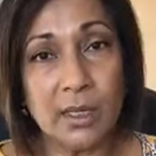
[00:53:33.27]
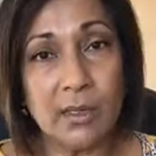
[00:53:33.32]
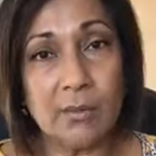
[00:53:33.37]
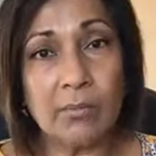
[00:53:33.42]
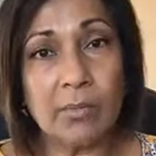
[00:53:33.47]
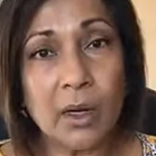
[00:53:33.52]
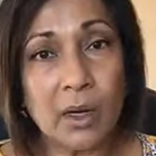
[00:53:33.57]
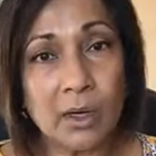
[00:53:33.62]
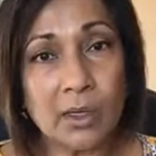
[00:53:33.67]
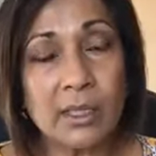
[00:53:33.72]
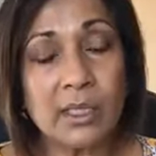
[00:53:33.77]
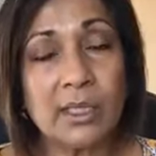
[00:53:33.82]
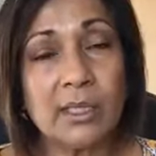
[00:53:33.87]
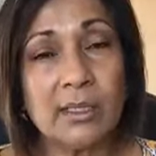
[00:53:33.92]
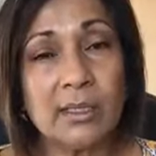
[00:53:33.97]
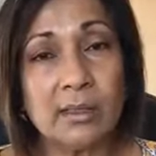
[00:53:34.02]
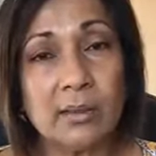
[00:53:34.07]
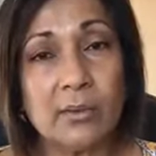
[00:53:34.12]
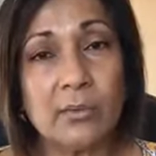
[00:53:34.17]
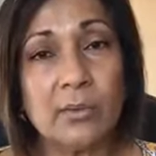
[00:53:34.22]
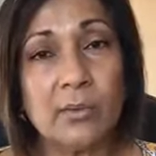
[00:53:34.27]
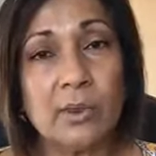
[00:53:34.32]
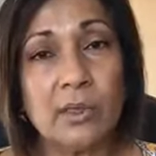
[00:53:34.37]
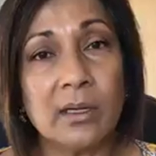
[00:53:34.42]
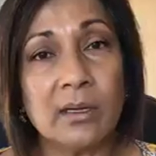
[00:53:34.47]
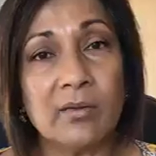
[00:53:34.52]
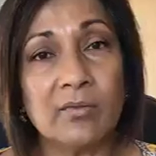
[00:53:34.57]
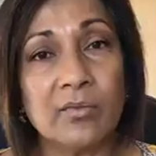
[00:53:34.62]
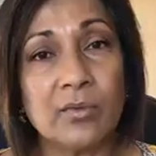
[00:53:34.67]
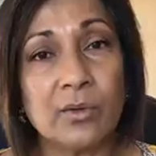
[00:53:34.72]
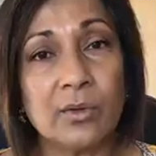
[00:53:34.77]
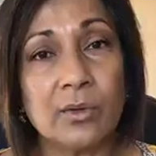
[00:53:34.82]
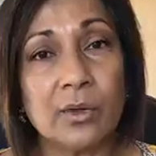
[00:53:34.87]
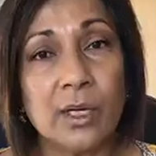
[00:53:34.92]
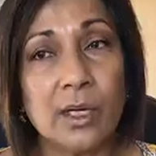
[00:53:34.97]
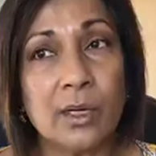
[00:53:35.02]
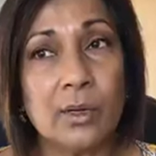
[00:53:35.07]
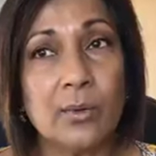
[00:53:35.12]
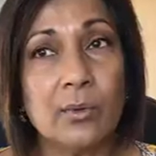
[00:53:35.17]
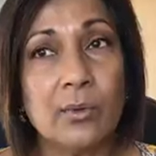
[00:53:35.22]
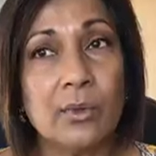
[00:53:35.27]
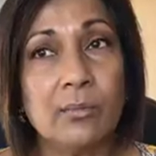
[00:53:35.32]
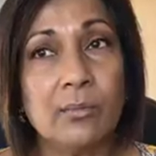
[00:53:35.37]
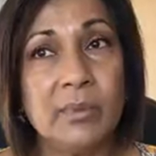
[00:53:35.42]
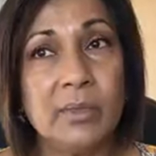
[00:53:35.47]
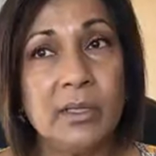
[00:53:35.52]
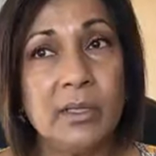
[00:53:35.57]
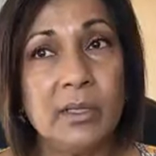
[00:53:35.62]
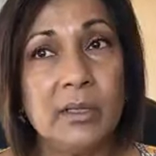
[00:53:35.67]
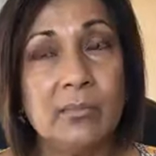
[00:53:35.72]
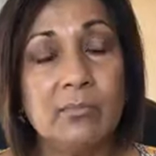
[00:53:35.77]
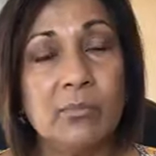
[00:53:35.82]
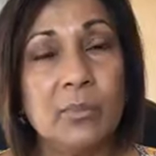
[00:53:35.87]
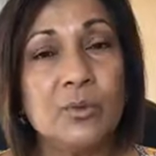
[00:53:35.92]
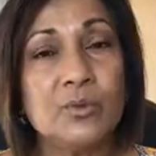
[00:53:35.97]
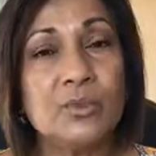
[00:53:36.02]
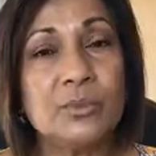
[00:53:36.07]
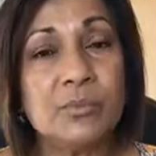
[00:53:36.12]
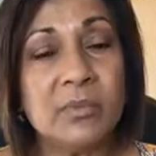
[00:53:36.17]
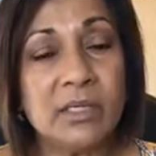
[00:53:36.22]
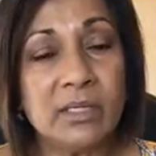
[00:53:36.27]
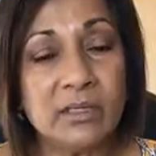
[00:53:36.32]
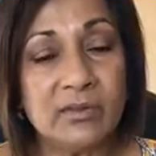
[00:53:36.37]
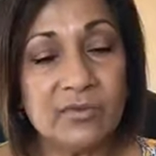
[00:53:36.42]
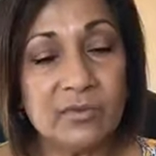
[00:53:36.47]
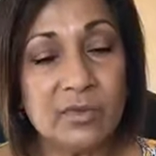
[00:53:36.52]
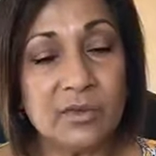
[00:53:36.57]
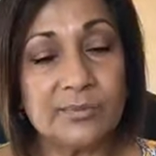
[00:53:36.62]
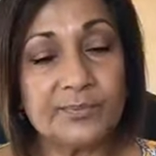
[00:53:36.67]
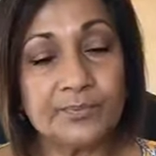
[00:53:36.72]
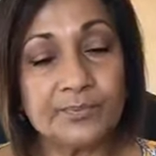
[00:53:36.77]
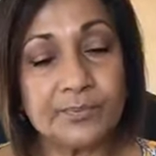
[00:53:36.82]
mark it in whatever would be most meaningful